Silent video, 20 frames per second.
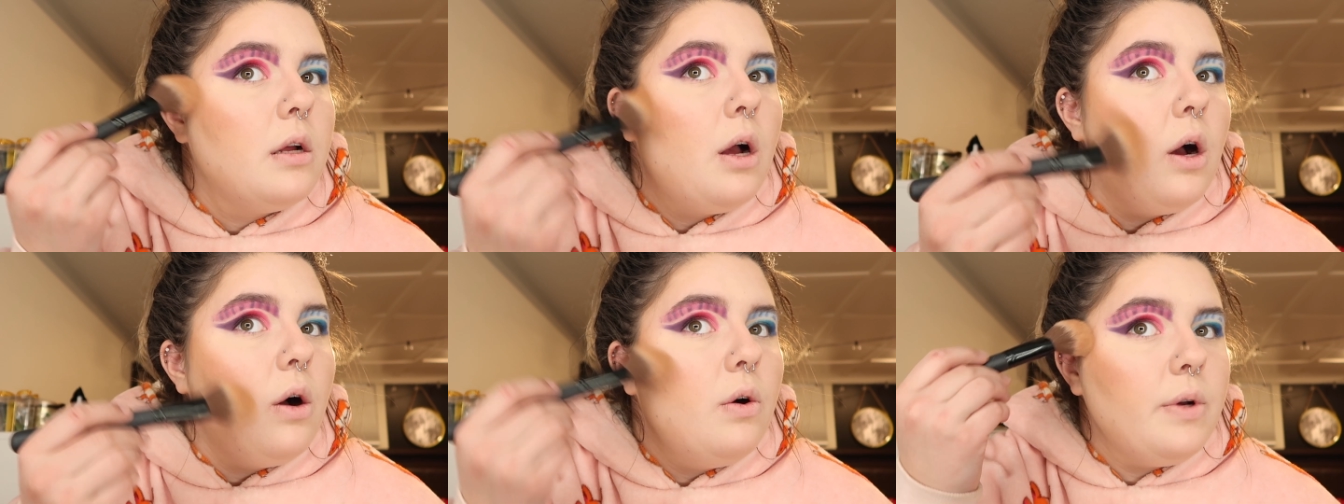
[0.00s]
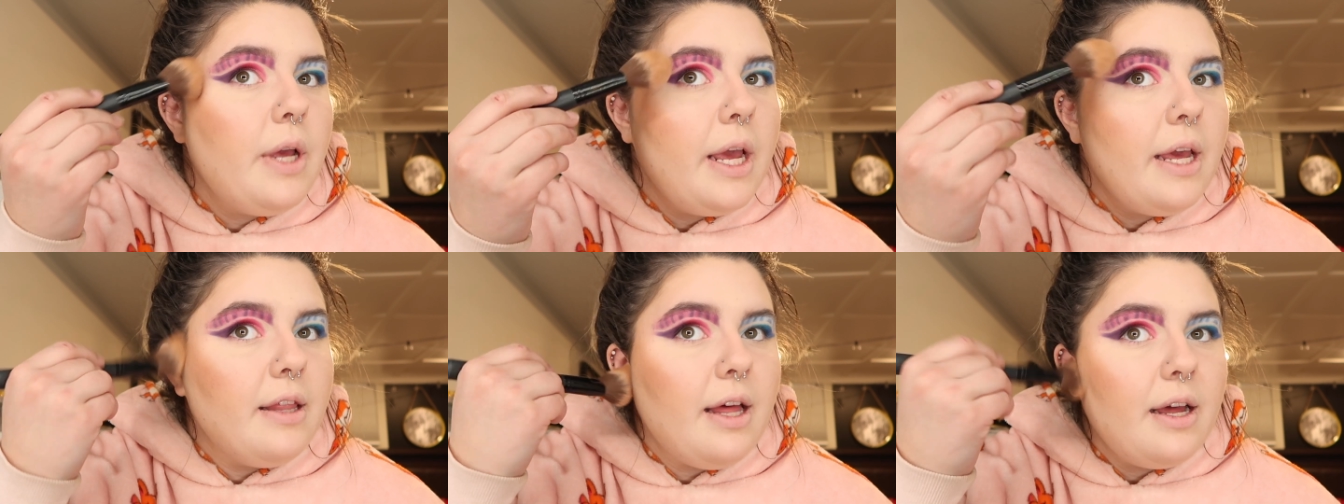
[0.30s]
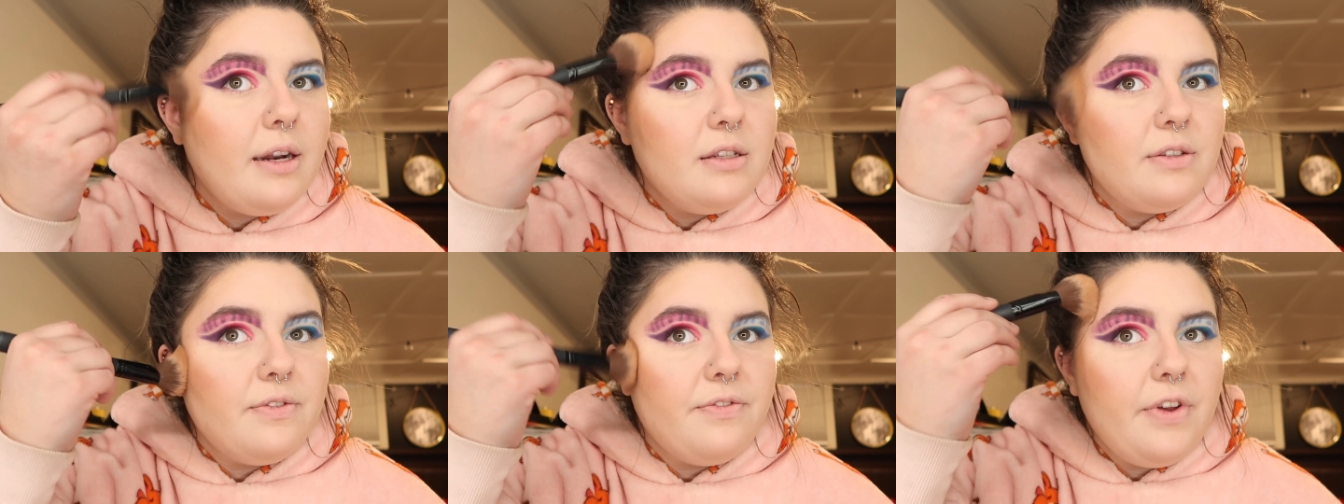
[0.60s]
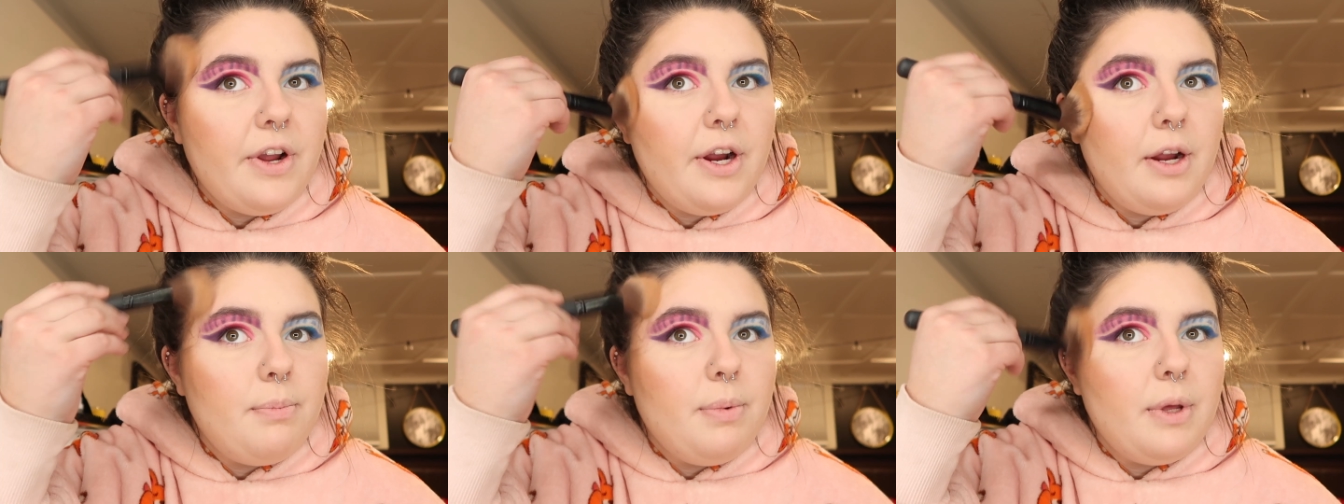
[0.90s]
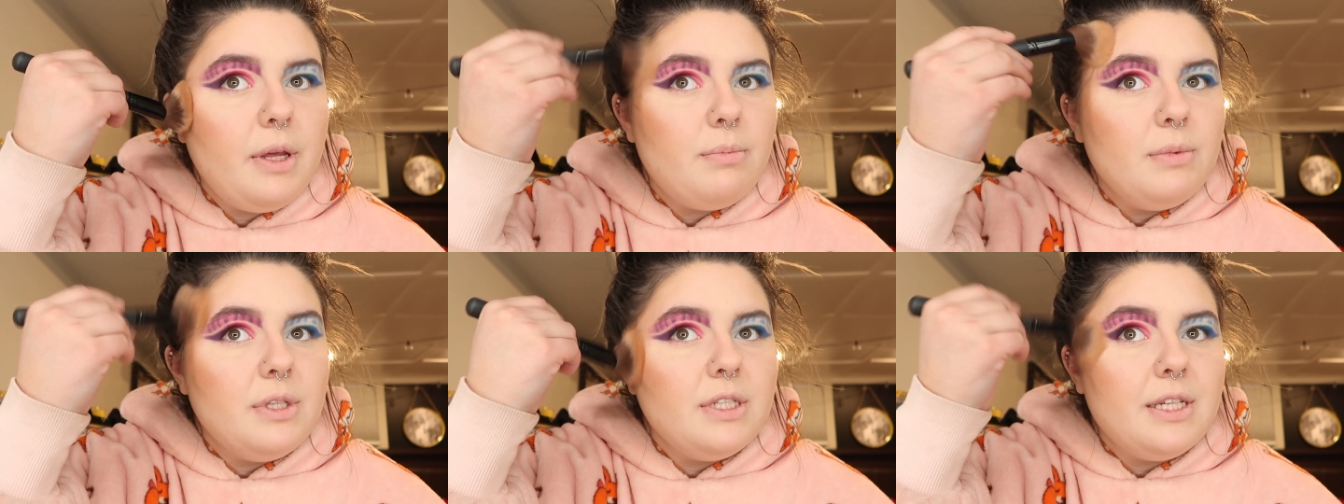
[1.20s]
okay, that is very
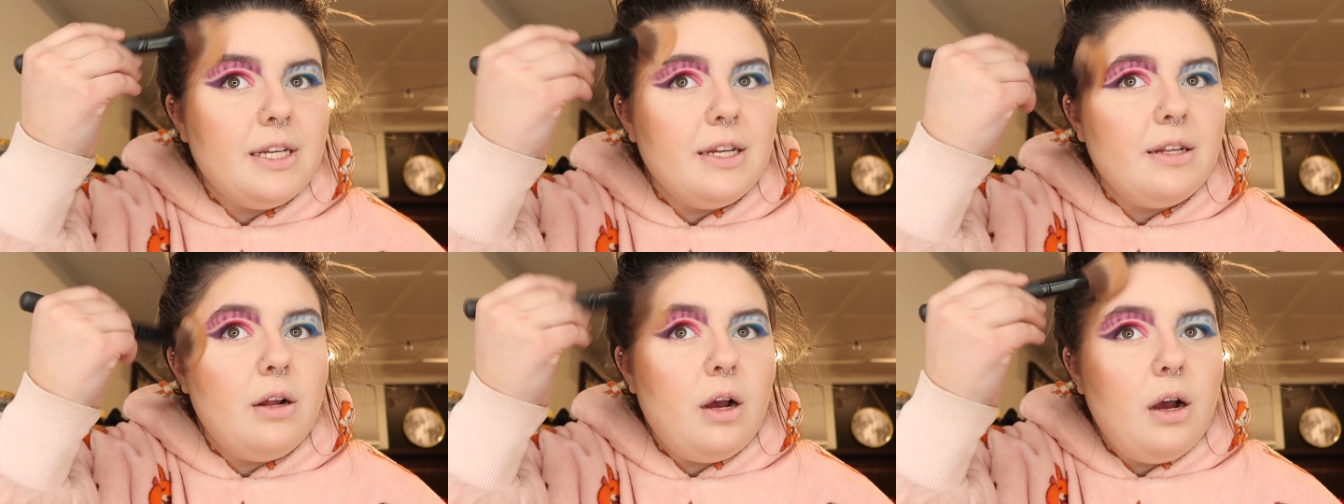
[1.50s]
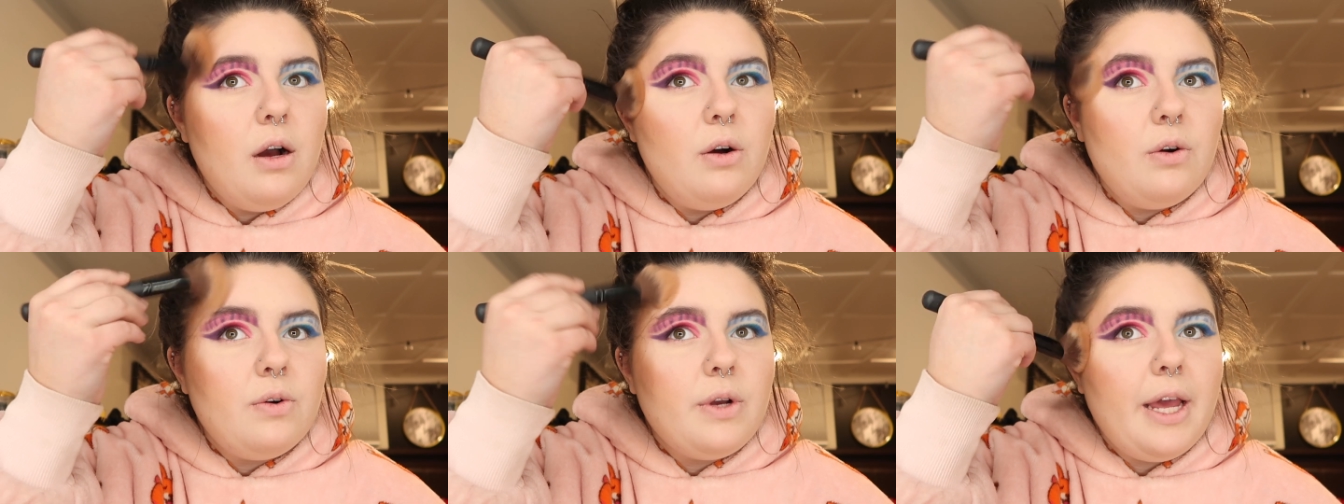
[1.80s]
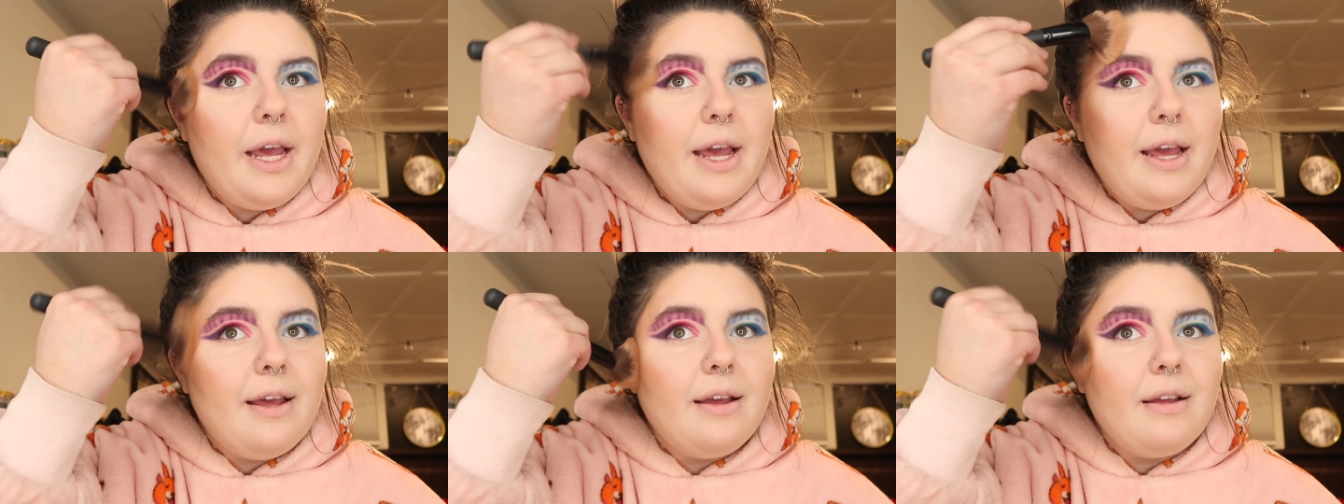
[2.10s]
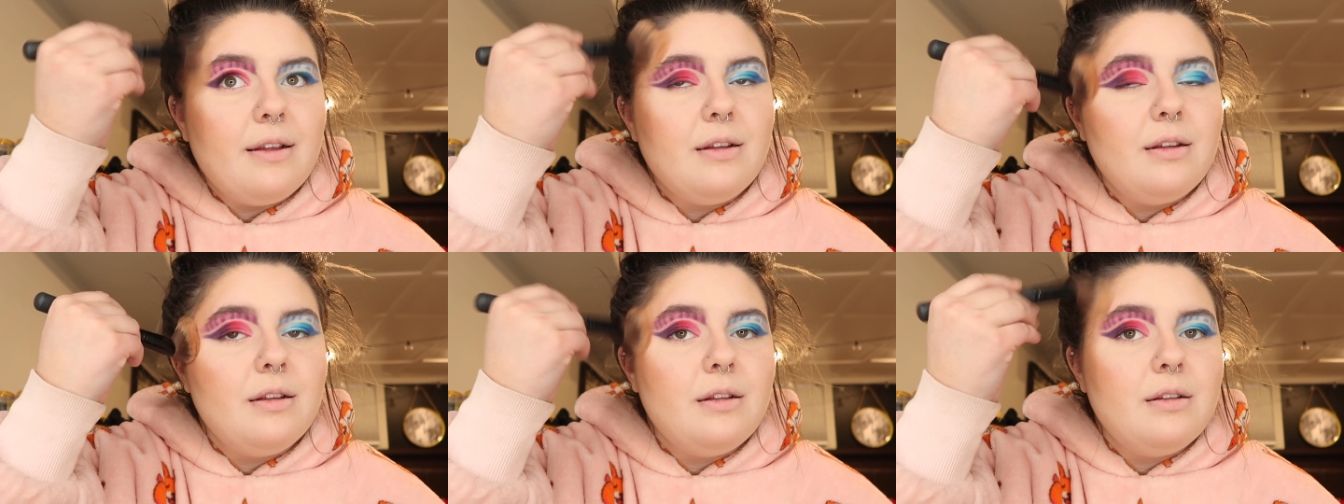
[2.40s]
pigmented. Okay,